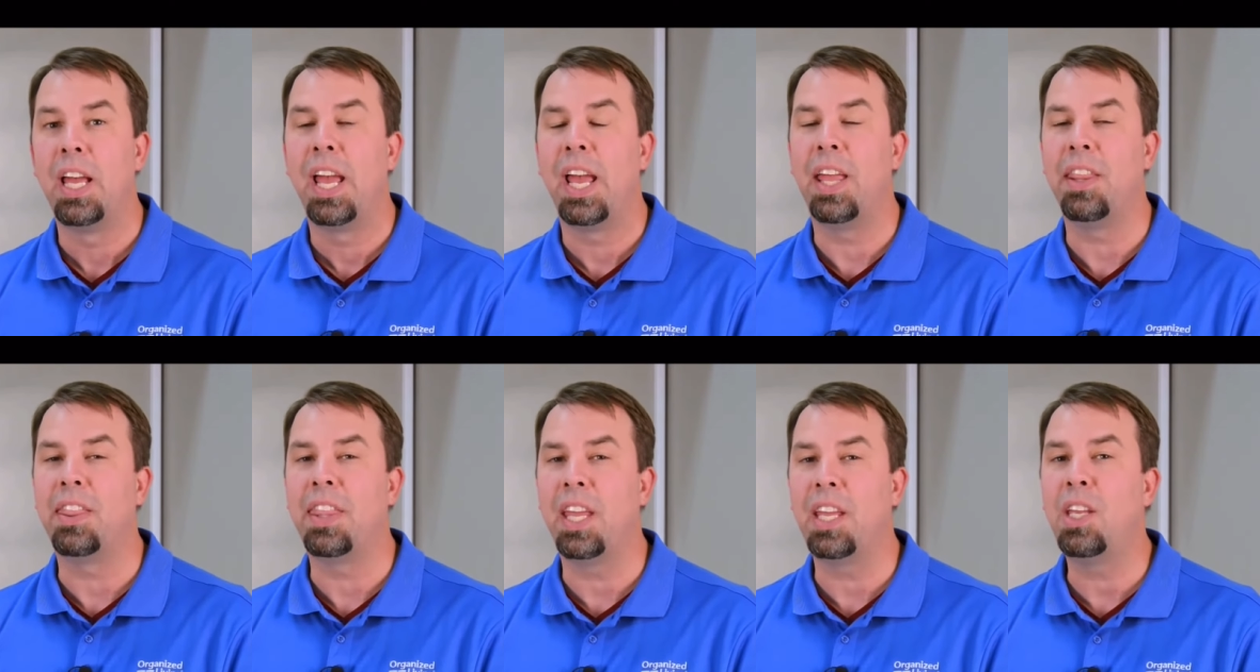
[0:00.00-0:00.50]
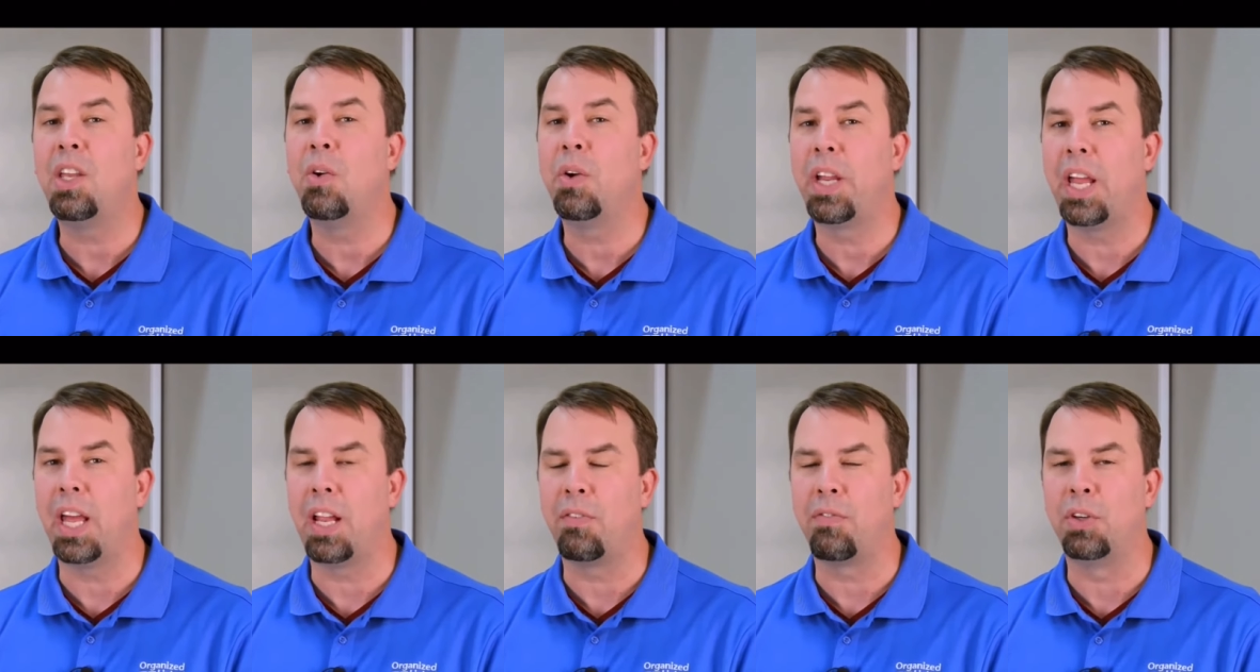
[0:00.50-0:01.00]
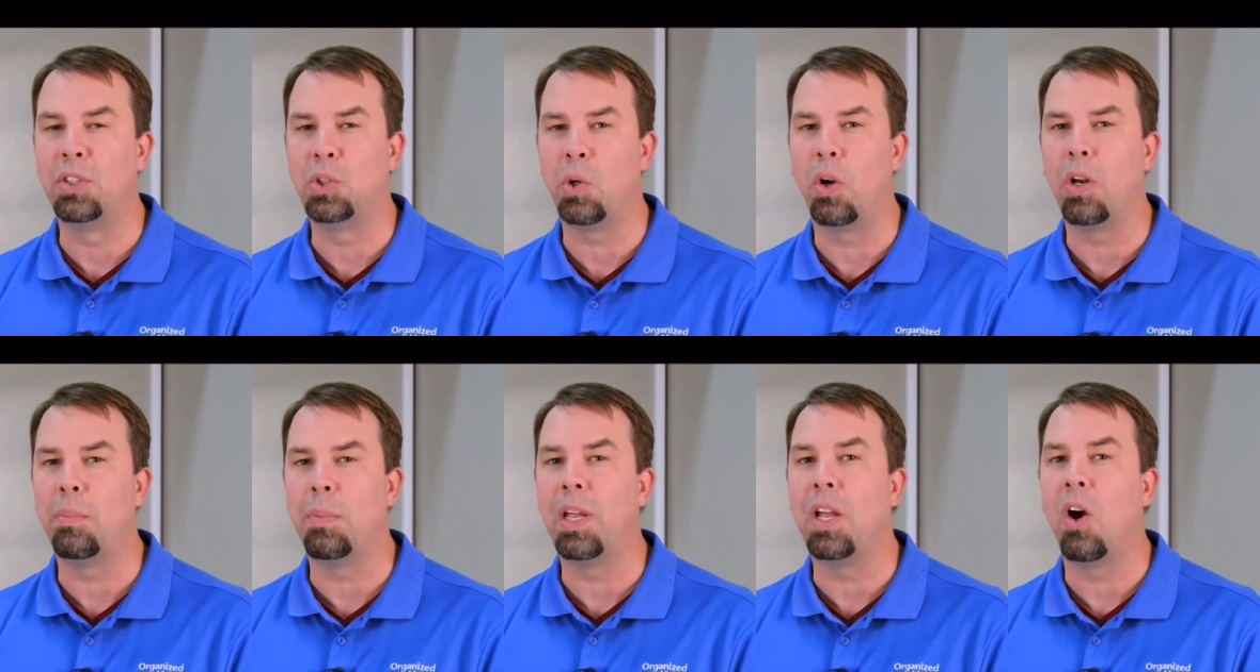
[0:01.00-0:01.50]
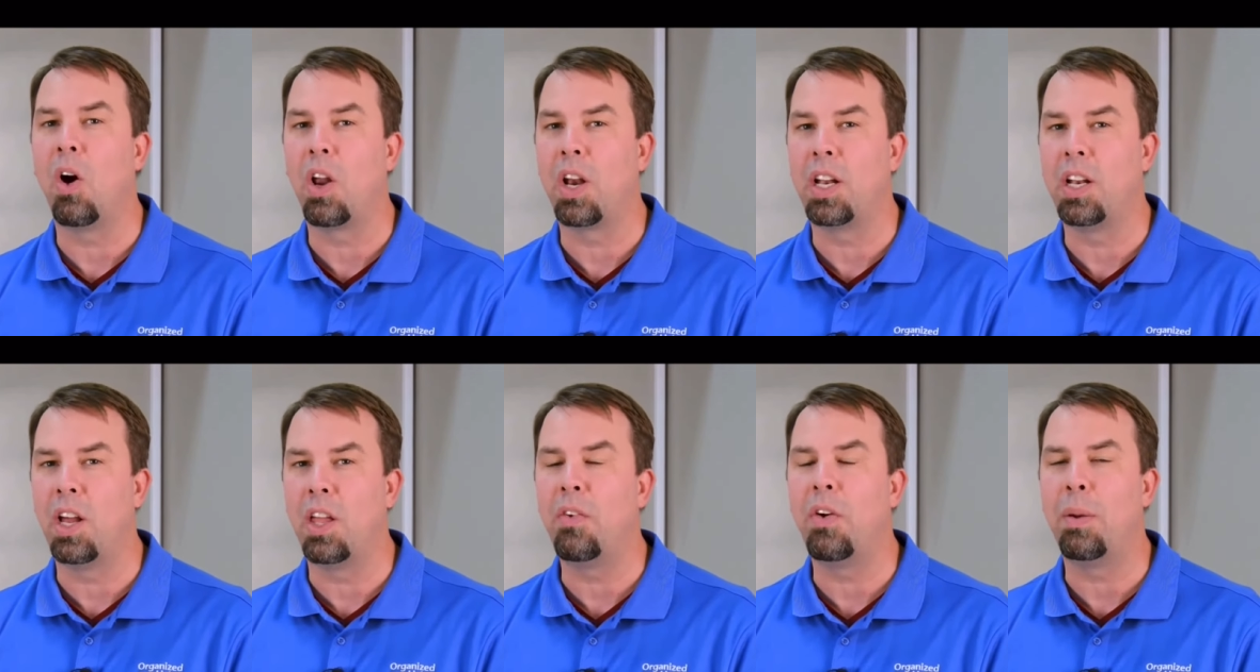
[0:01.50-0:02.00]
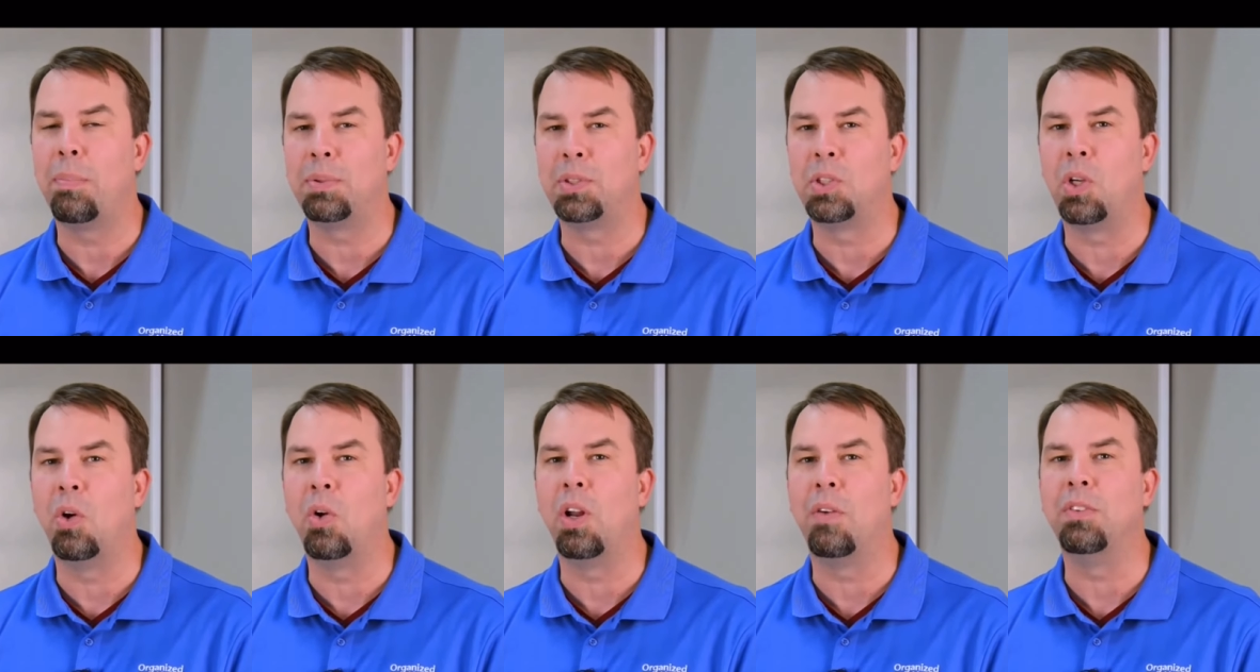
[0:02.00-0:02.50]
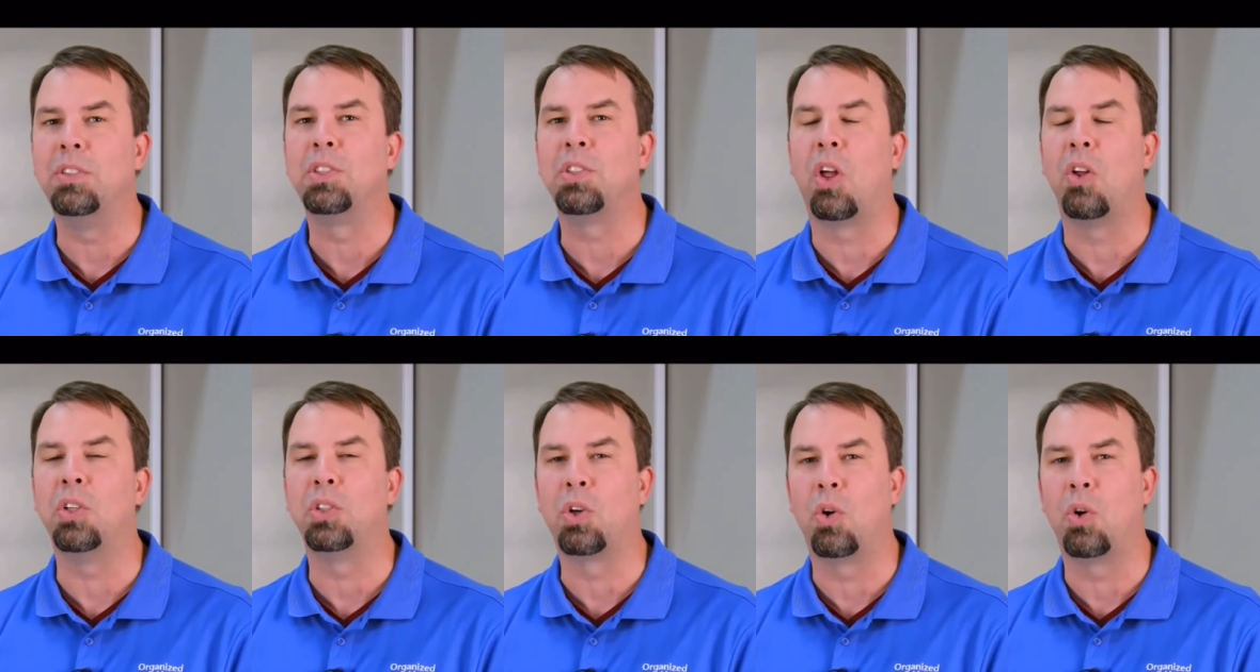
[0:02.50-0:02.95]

And thank you again for joining me on another episode of Installer's